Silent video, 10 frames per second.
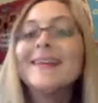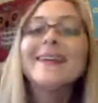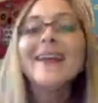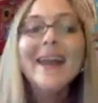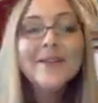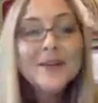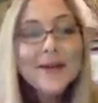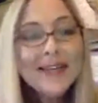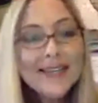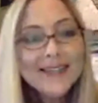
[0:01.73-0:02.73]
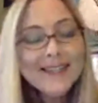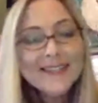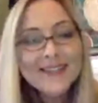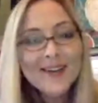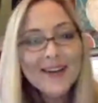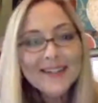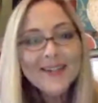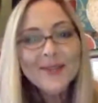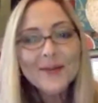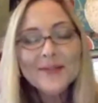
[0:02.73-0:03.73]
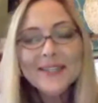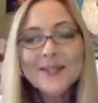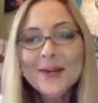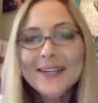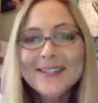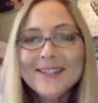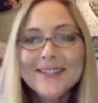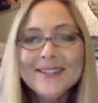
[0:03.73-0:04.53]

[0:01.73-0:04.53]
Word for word: Hey everybody, it is Tonya Thrifty Treasures.